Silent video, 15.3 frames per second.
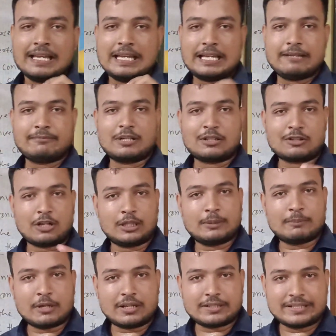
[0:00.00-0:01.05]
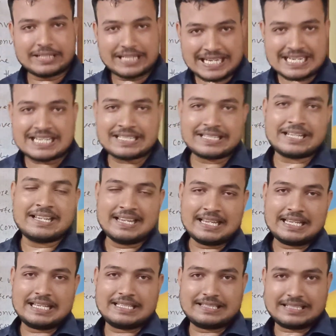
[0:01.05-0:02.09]
If the
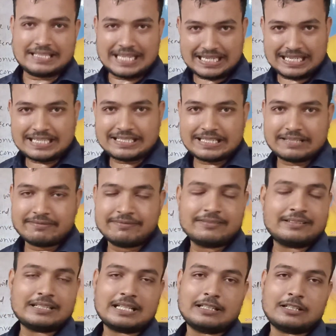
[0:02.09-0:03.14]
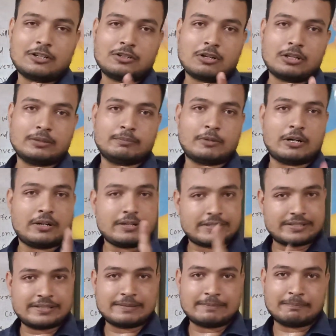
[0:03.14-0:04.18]
converted is negative, then the
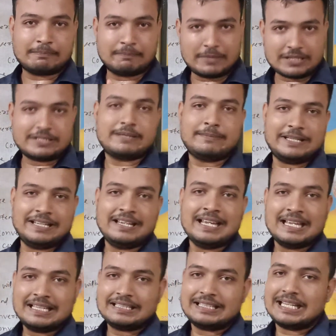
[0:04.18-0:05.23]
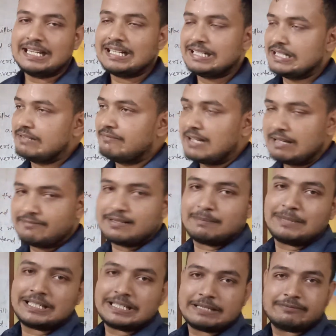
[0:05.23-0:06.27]
converse must be negative.
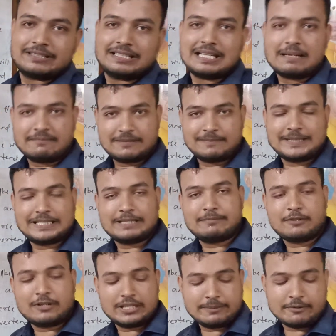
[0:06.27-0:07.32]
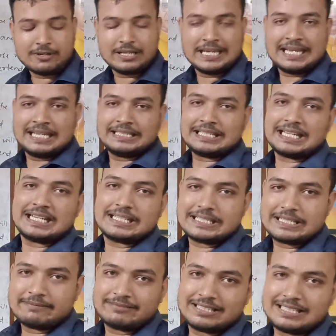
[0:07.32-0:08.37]
Affirmative thile affirmative rahibo,
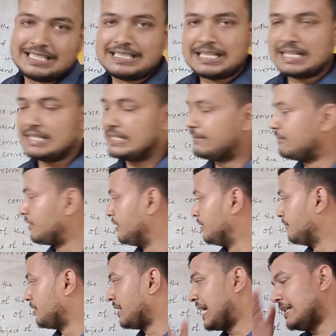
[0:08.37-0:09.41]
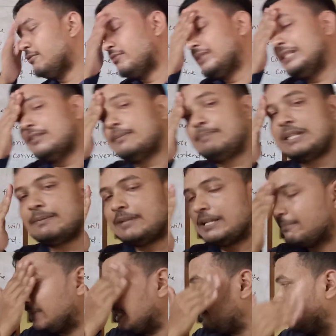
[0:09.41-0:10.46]
negative thile negative rahibo. Are you clear na
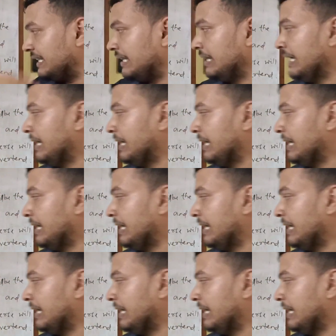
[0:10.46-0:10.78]
pila mane?